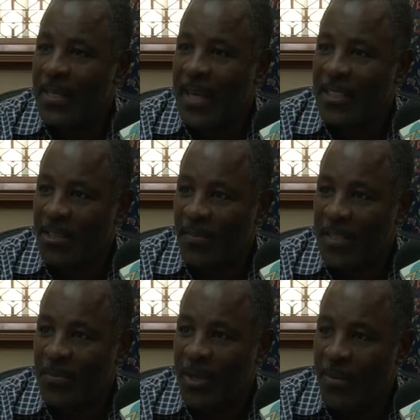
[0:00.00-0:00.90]
international
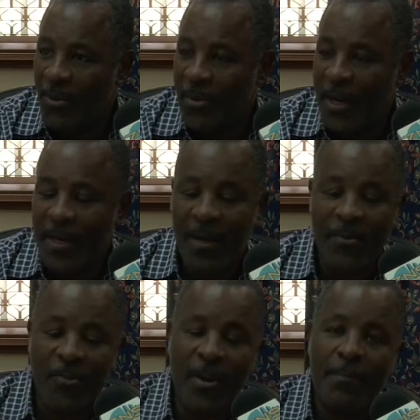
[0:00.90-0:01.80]
investment community in the
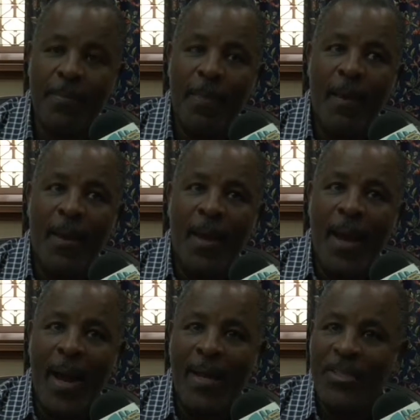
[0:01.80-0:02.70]
country.
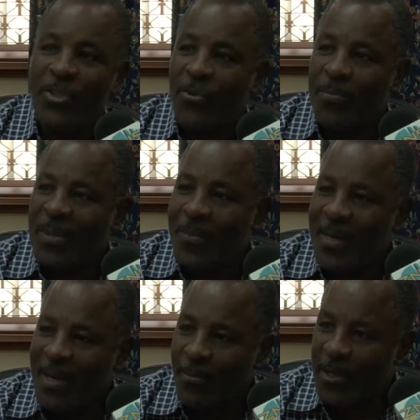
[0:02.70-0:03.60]
And so it must be
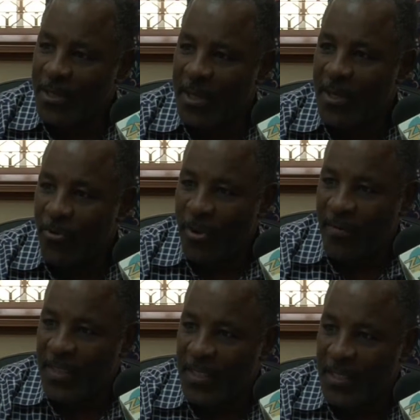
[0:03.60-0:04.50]
done with a certain degree
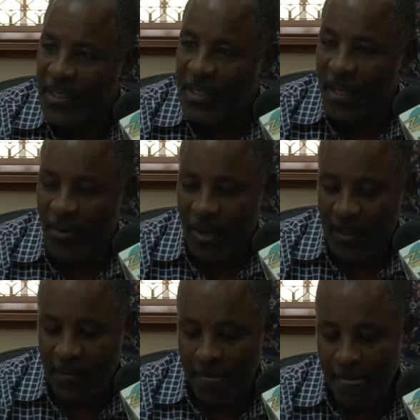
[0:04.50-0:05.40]
of decency and order.
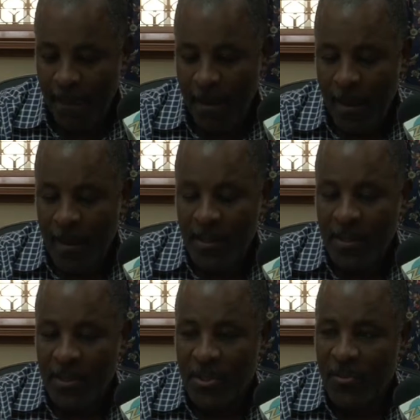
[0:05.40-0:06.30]

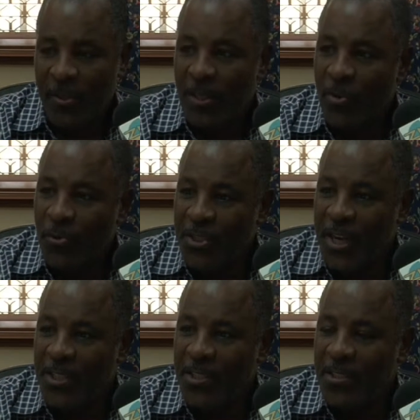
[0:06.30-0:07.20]
So the
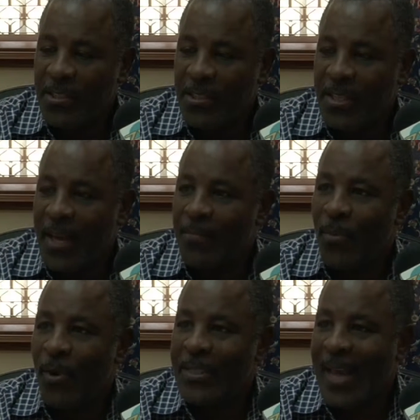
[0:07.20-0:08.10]
negotiations take
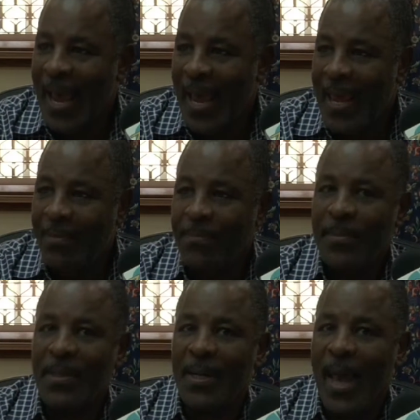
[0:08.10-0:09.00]
more time
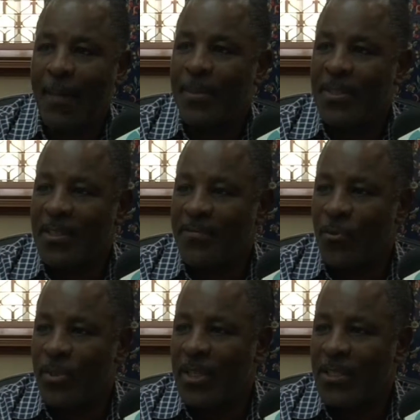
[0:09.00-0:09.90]
than happens if
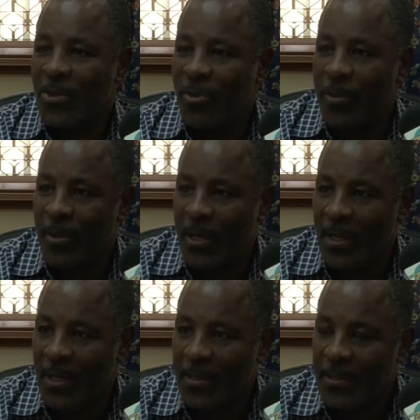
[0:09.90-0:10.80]
you were just going with a
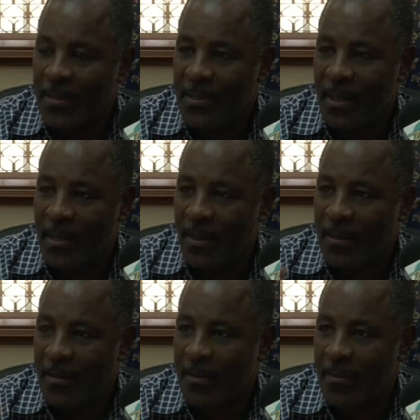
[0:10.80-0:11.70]
gun to say, look,
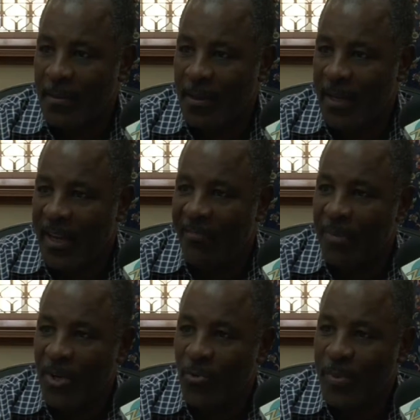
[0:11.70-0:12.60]
give
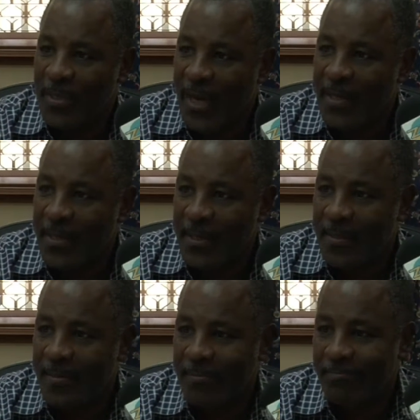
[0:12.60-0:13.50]
me 2%
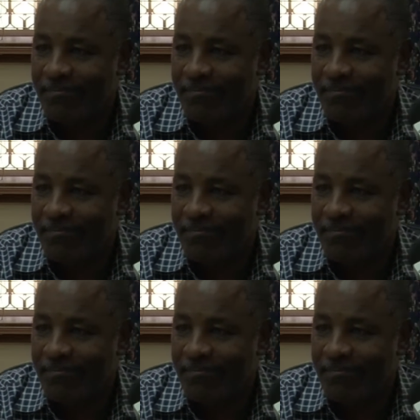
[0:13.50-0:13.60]
and